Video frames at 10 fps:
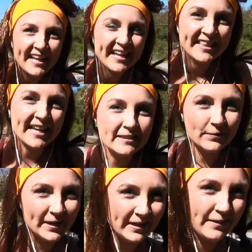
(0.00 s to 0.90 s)
That's the
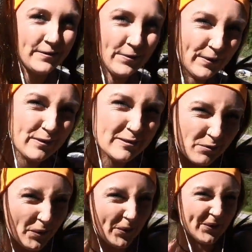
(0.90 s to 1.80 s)
way to the North
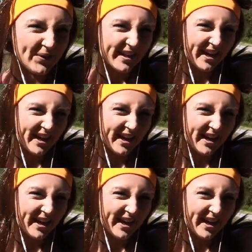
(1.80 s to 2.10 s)
Swole.